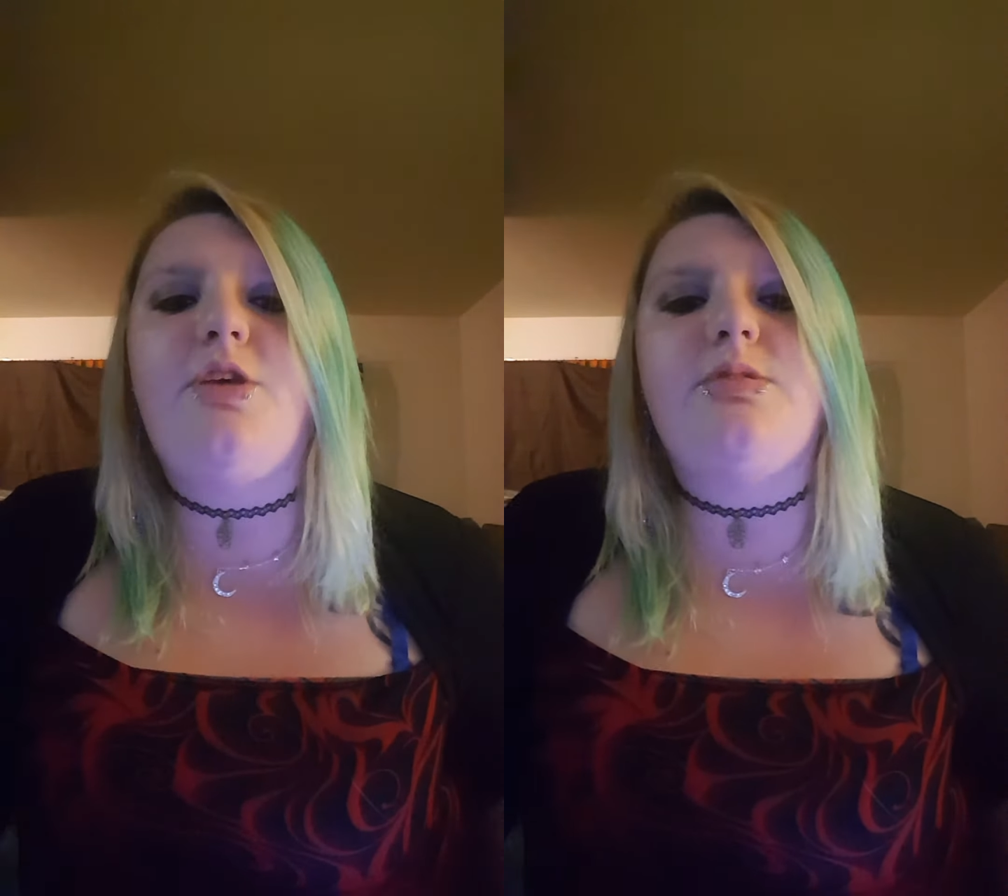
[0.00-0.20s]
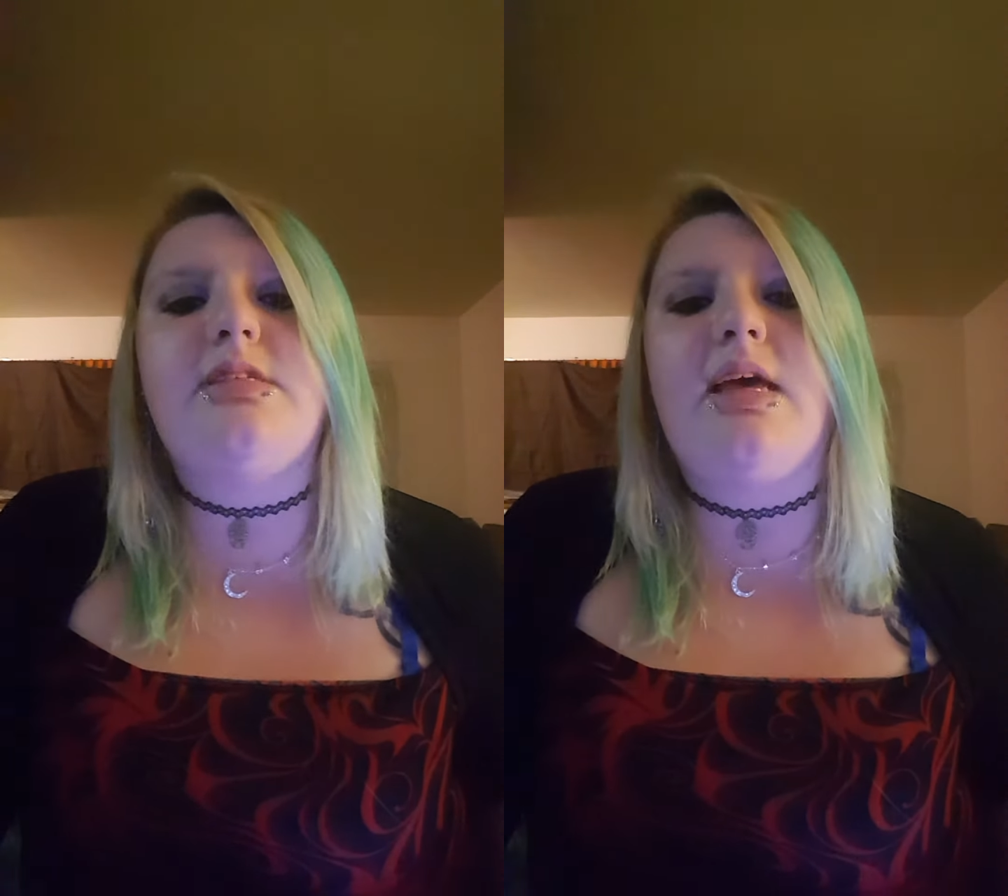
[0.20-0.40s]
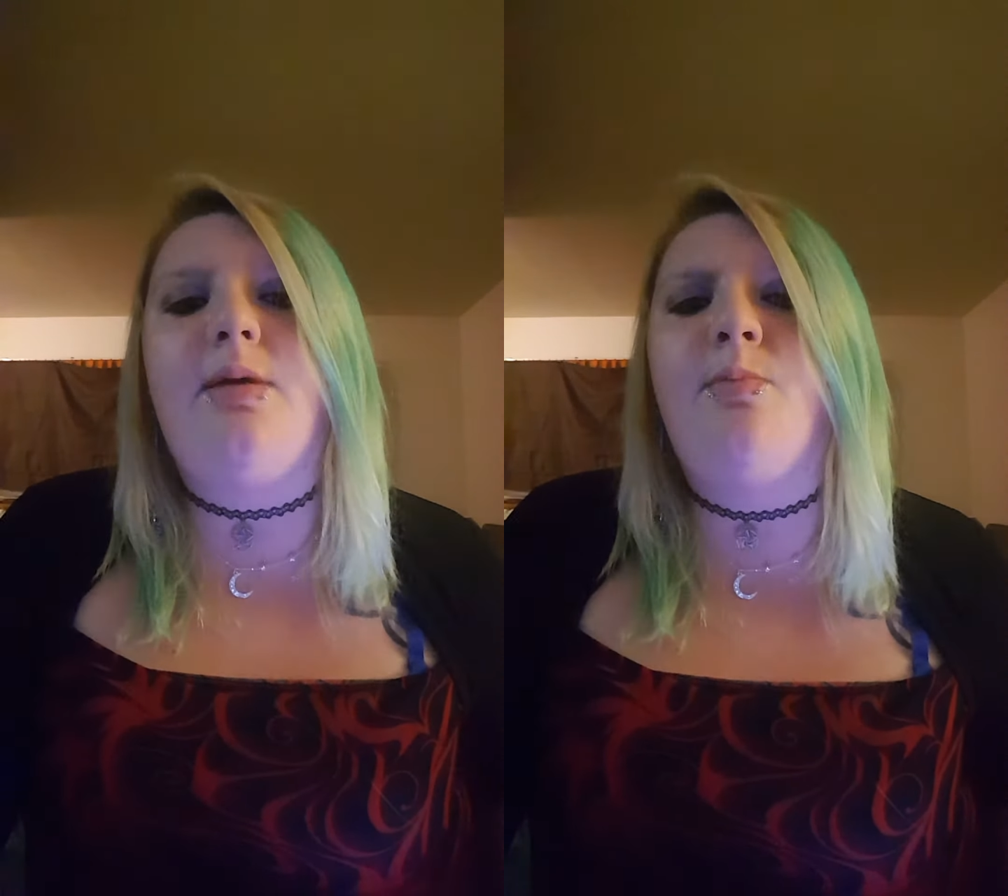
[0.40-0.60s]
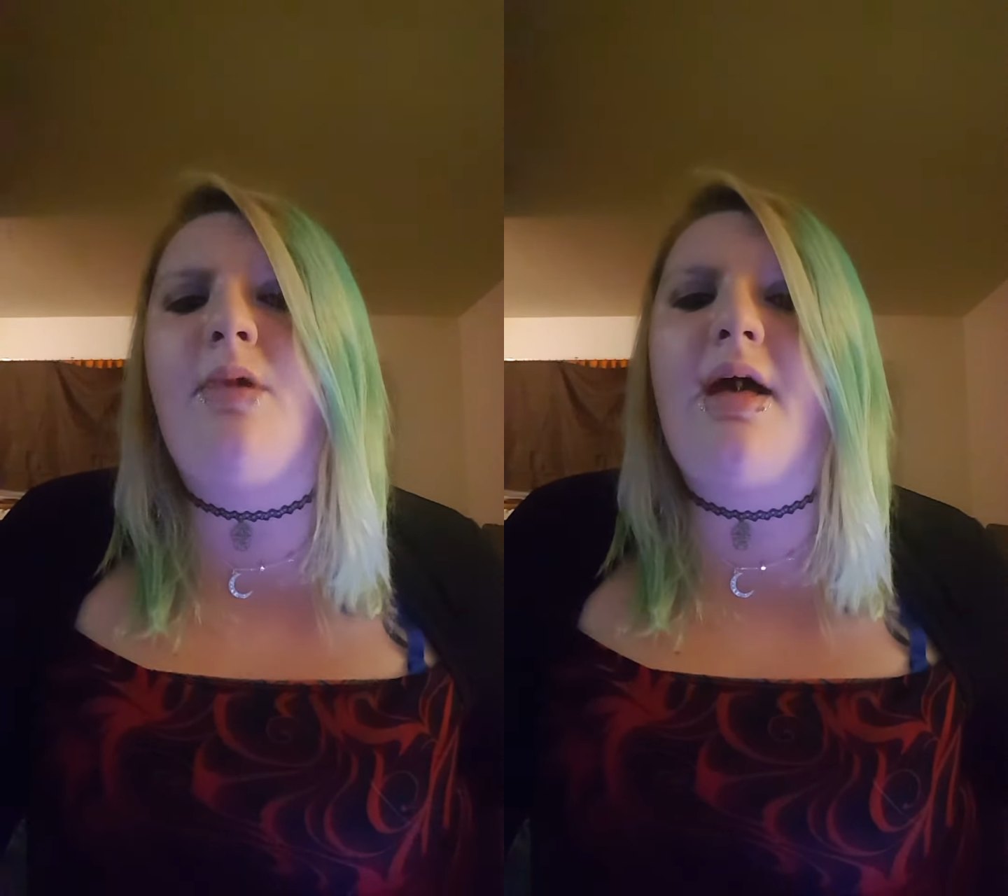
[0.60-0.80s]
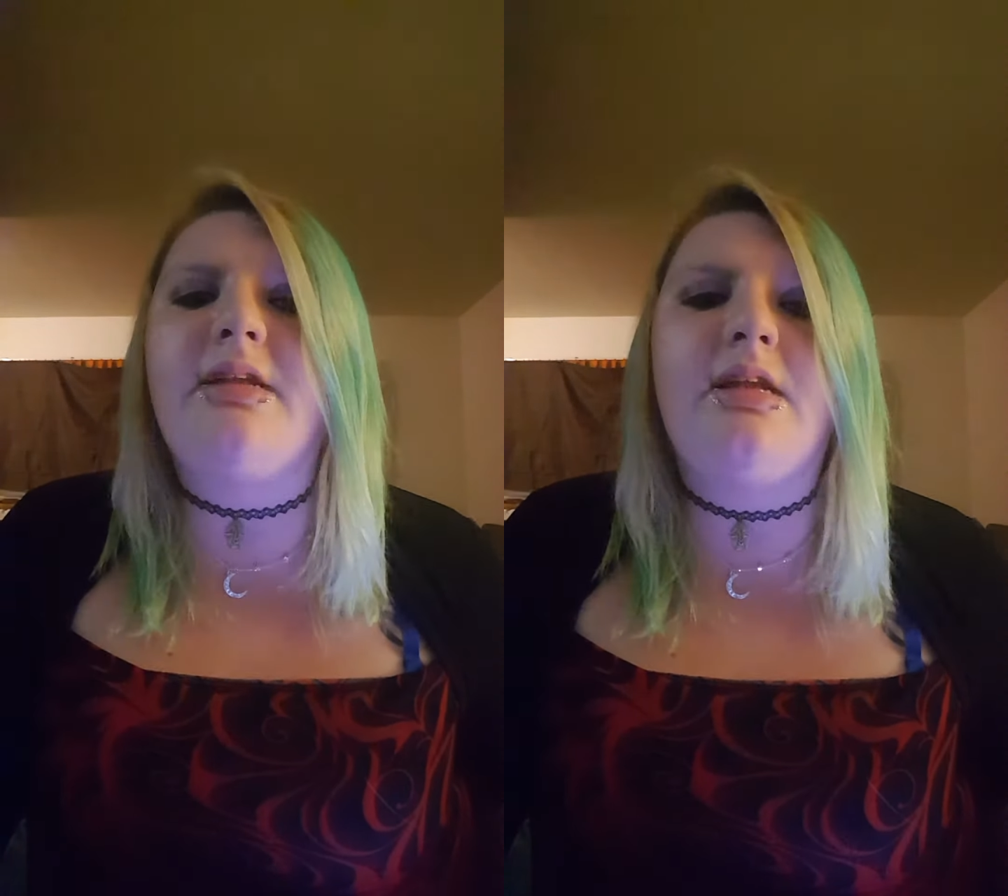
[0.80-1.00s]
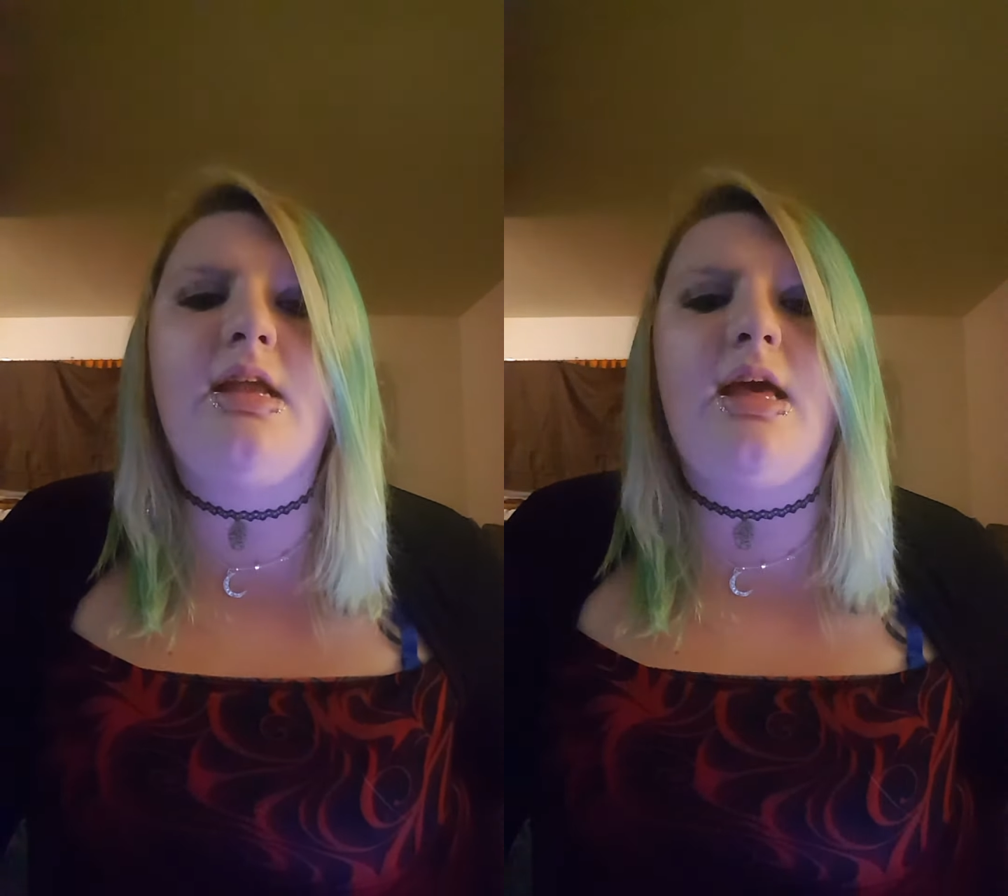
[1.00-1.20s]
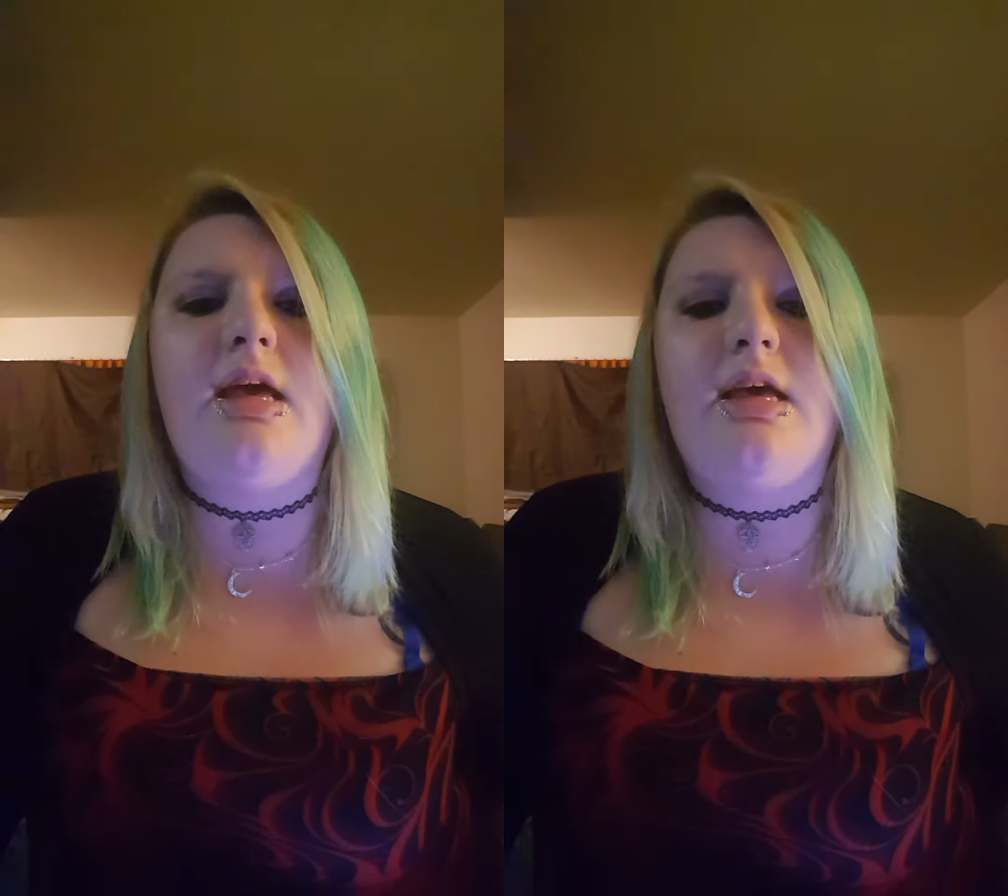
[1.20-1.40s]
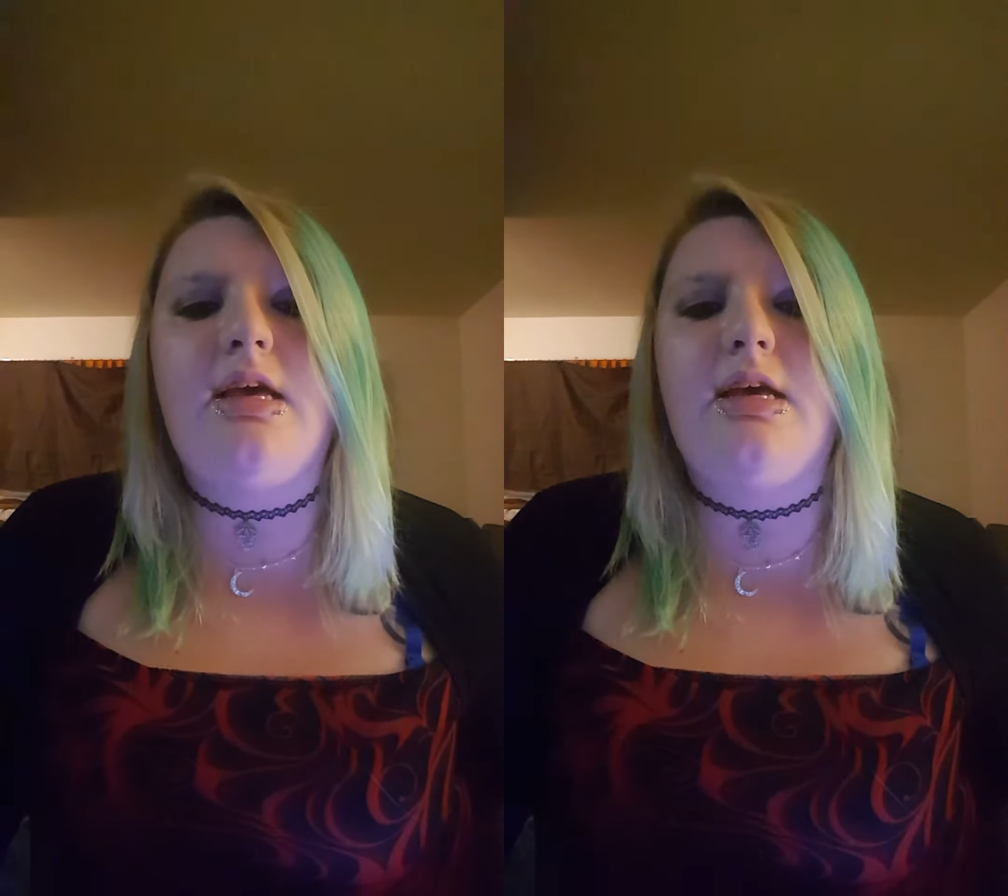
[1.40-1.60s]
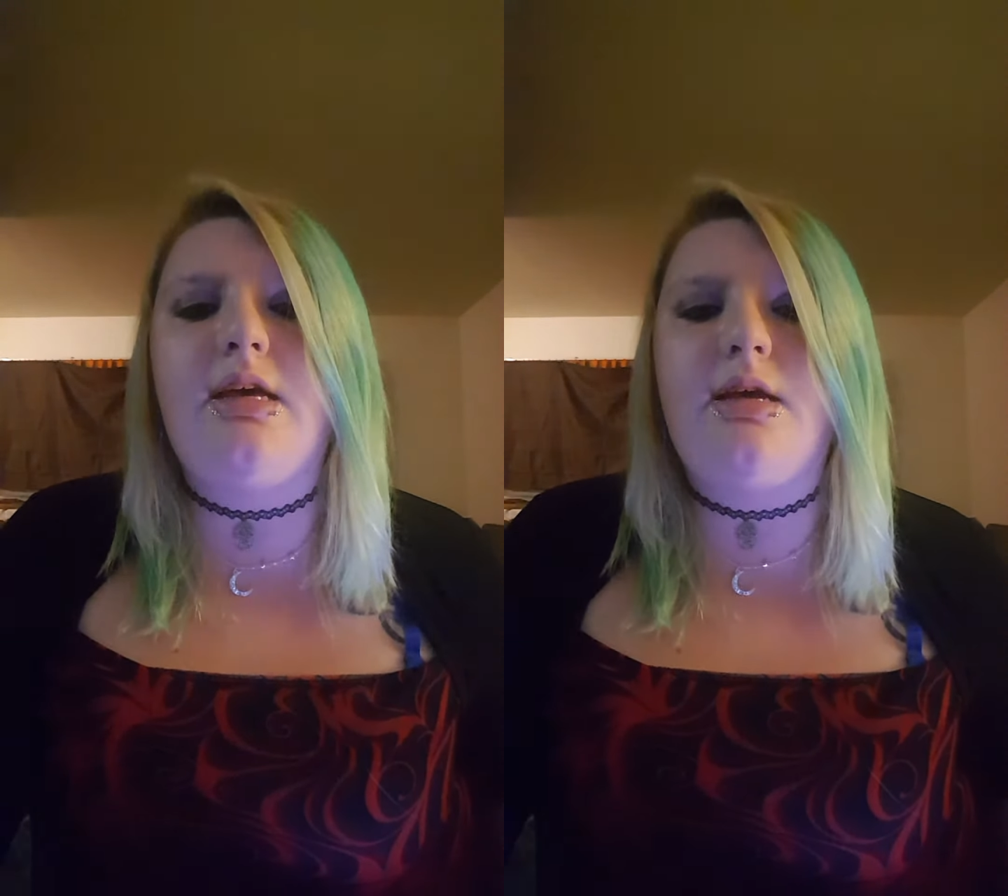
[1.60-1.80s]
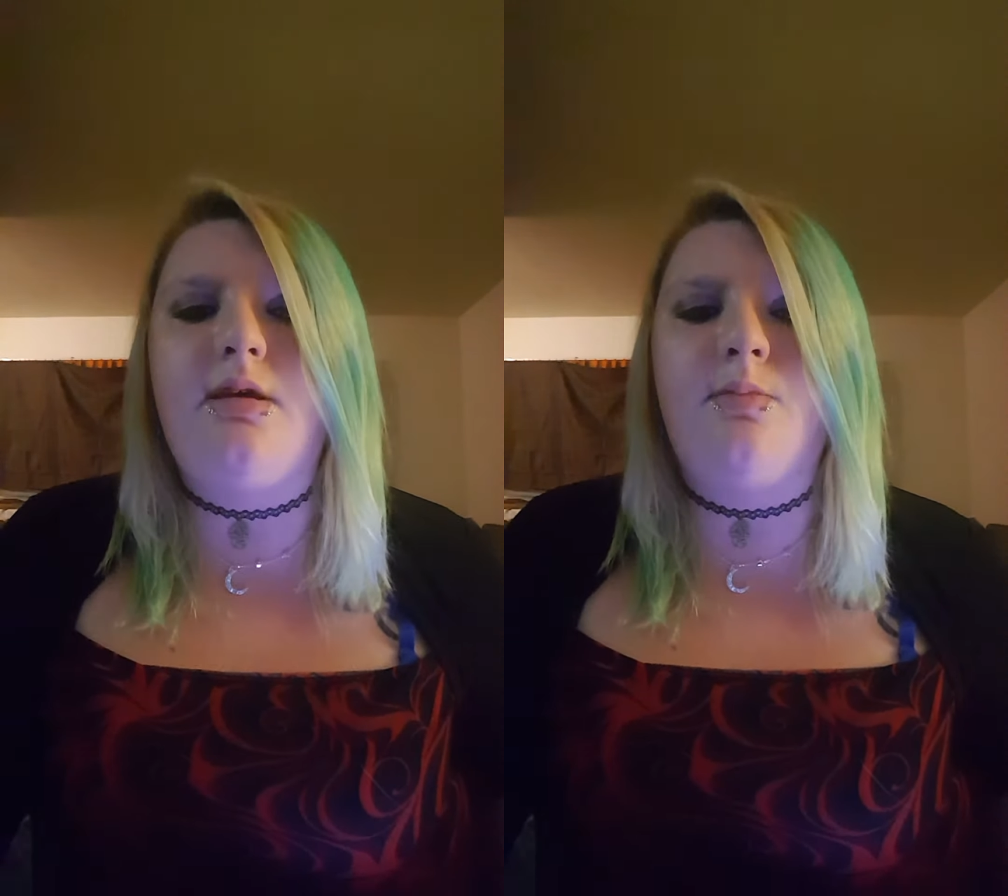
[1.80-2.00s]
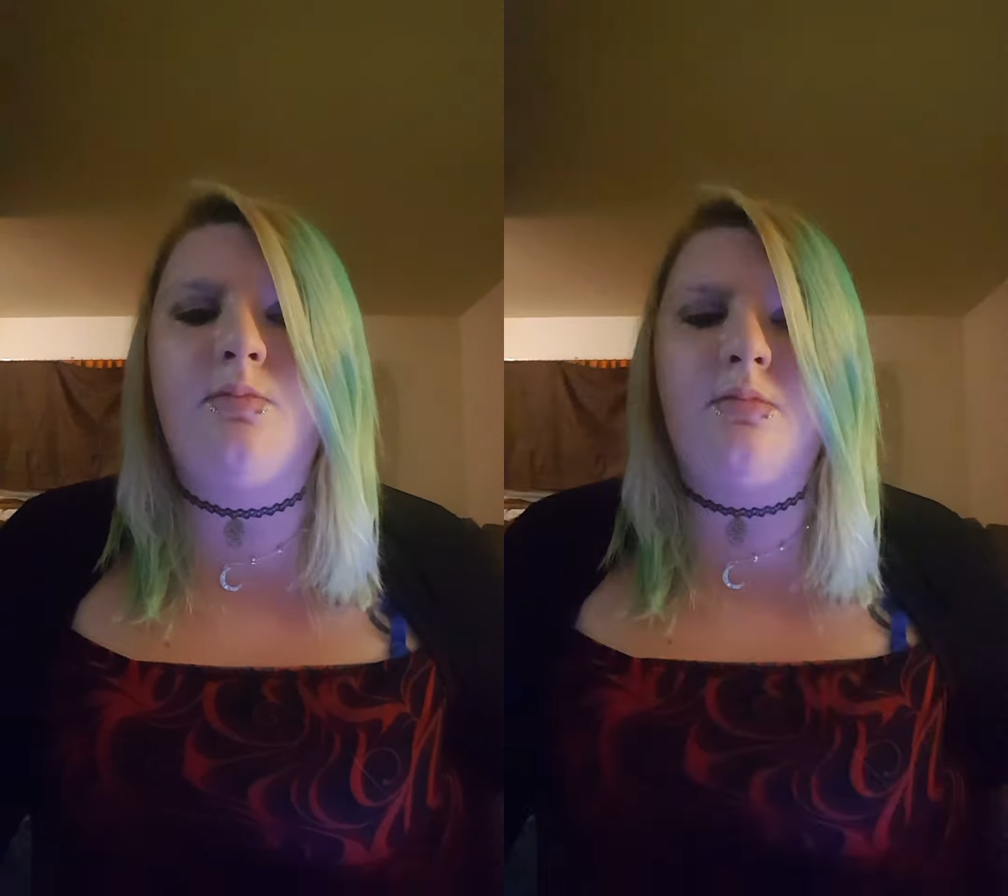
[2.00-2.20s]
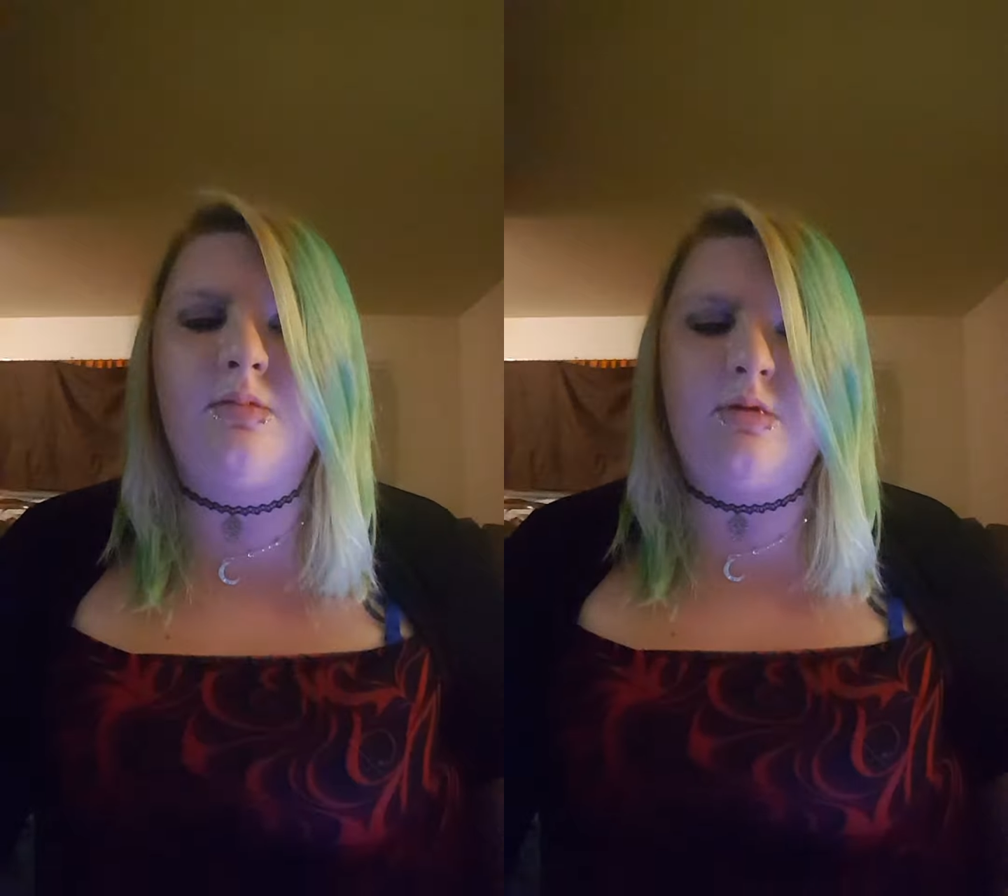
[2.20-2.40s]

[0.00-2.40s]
you say my name